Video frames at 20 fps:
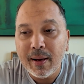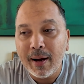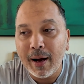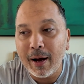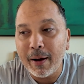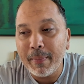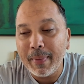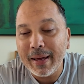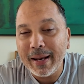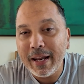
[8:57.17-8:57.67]

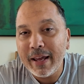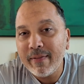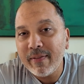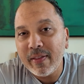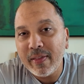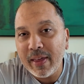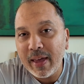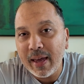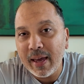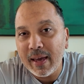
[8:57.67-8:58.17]
And
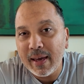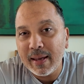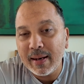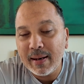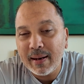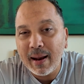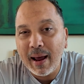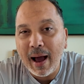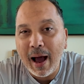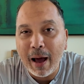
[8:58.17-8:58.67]
even
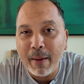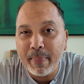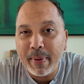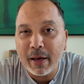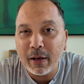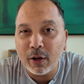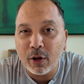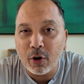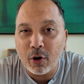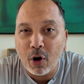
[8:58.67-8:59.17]
then, I'd
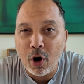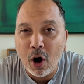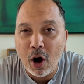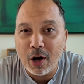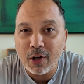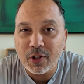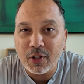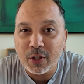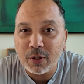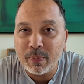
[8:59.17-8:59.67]
be a little
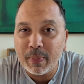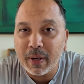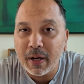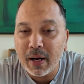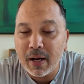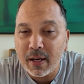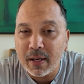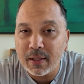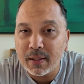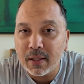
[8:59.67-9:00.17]
cautious,
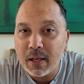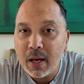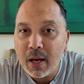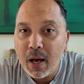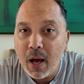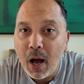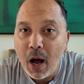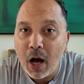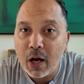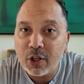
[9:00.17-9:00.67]
because
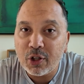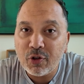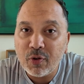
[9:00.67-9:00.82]
a